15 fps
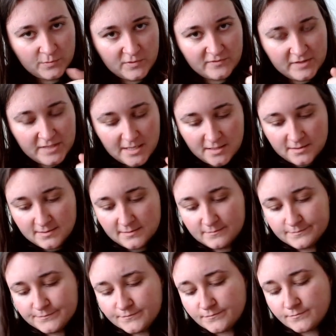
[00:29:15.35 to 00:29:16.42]
the ends.
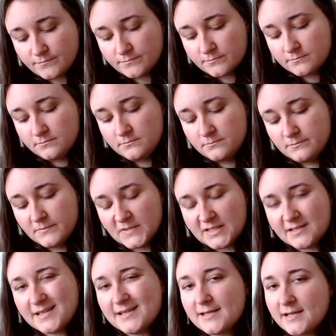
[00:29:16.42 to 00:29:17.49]

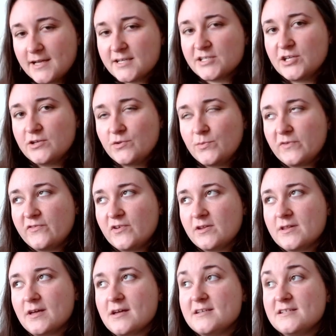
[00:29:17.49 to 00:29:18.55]
And I think I actually do prefer
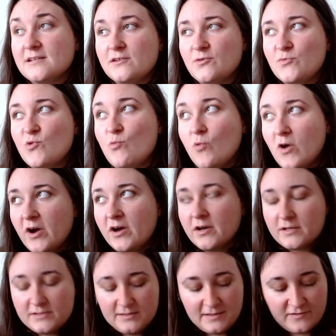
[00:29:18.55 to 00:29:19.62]
that. It's a lot more
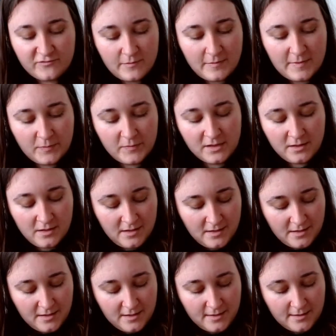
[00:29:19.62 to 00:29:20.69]
work to then remember.
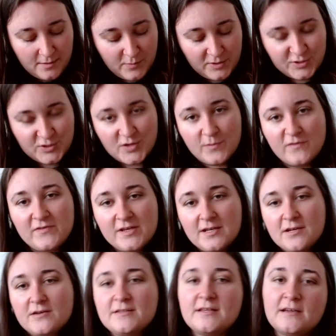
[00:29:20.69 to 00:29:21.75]
In my German
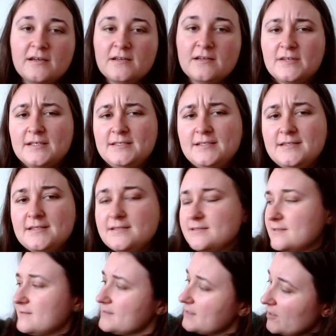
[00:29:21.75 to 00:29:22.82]
video, I then kind of like did this
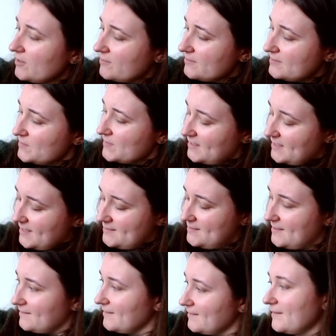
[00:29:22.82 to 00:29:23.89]
and I was like, oh, there's an end
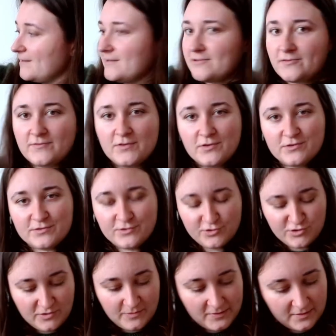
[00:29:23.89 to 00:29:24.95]
hanging out I forgot to
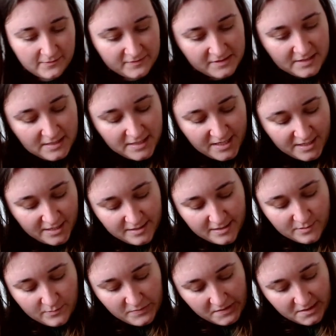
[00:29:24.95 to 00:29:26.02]
chop off.
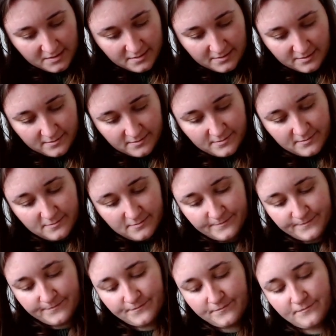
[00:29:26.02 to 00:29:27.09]
But
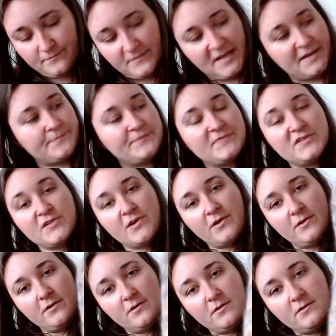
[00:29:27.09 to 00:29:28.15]
yeah,
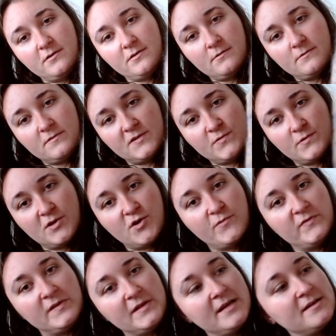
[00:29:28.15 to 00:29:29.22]
so this will
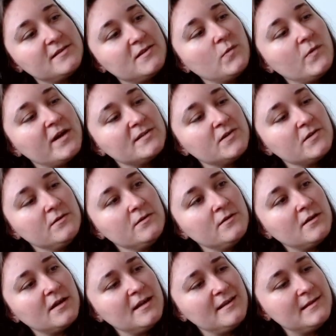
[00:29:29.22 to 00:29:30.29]
hopefully get some wear soon.
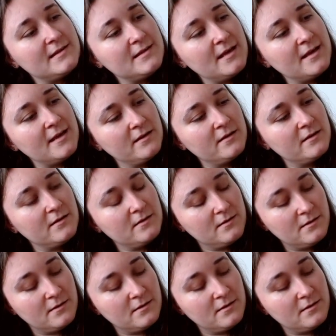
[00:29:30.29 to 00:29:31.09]
I think